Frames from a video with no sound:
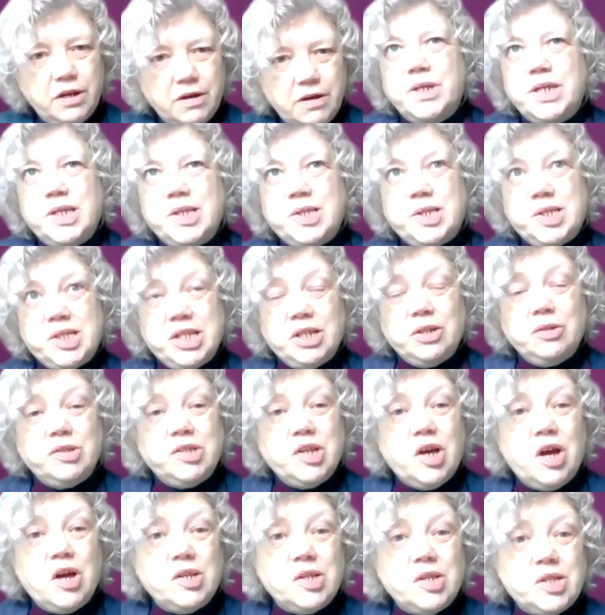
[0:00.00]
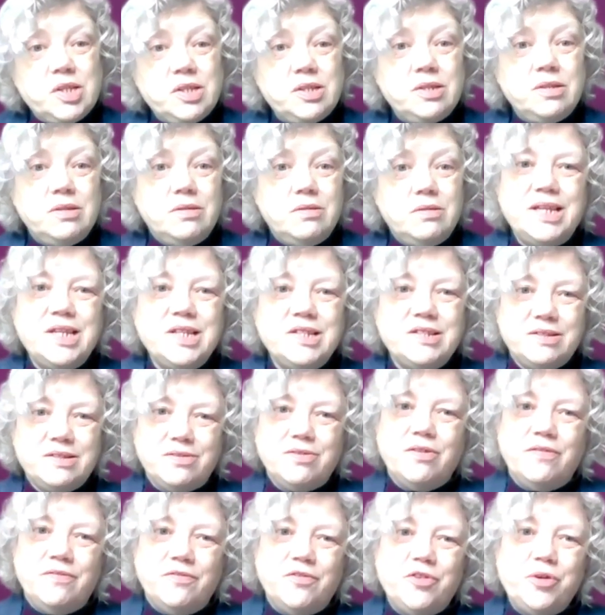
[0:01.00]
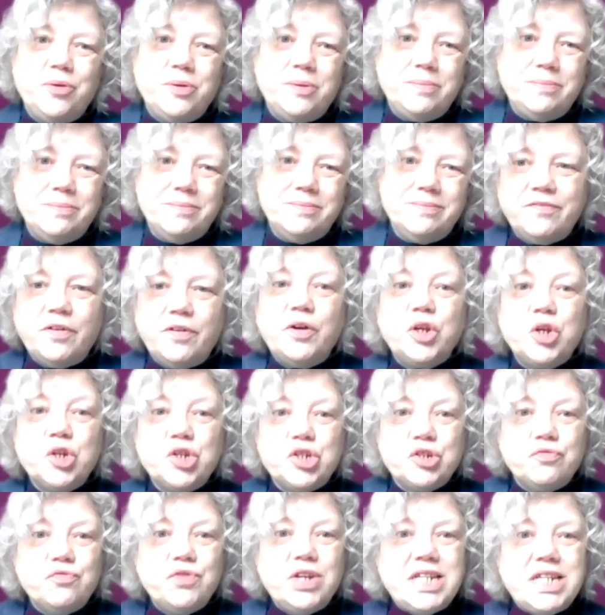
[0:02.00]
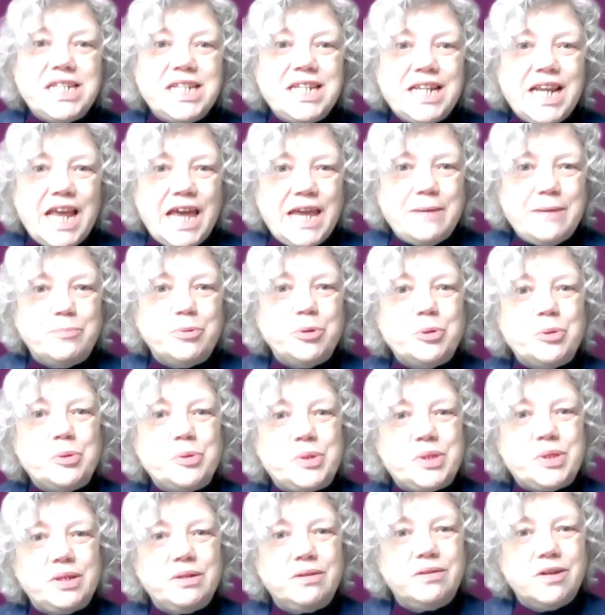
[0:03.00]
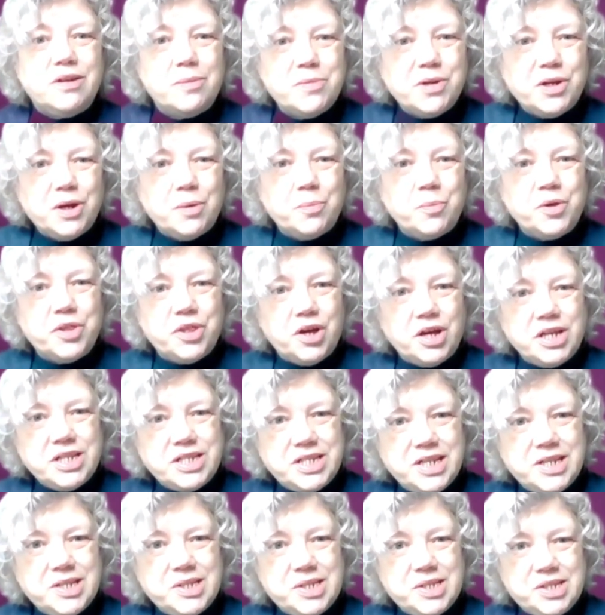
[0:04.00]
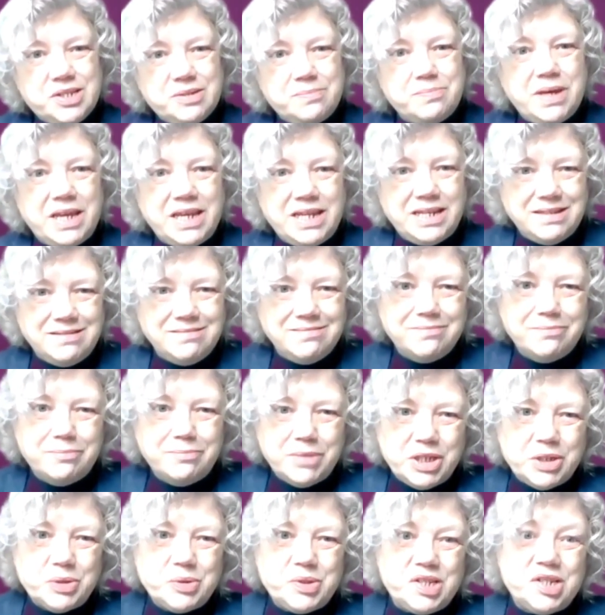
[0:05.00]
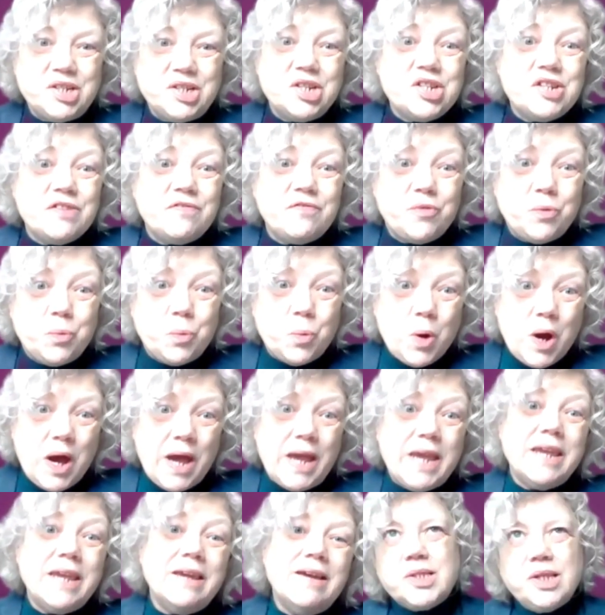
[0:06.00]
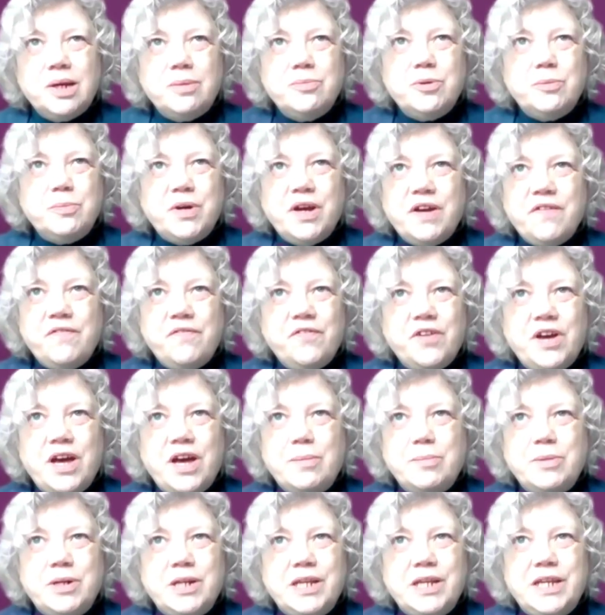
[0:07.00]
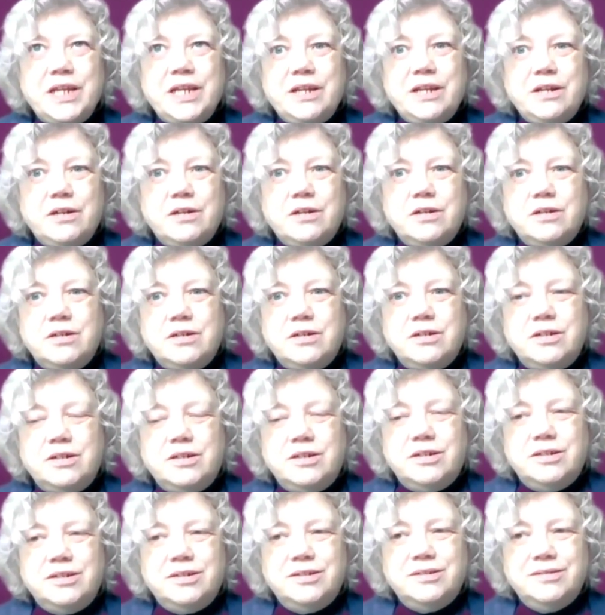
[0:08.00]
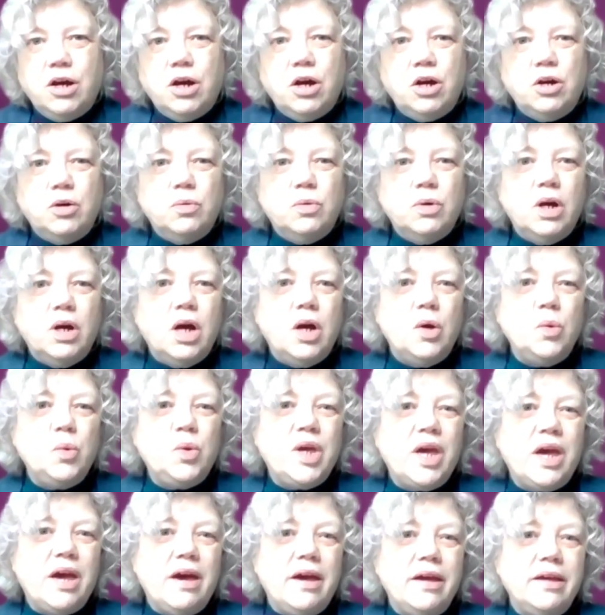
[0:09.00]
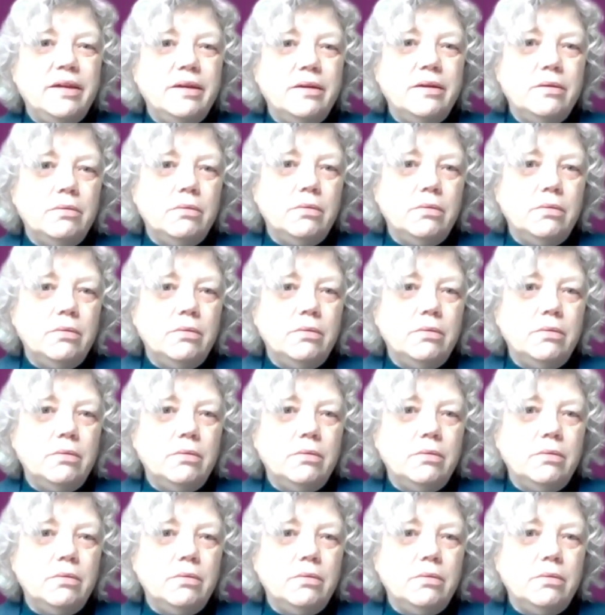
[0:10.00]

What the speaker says: He still does. He's got very, very good at reading labels and coming up with ideas to make meals in a different way. Some of my family are, oh, okay.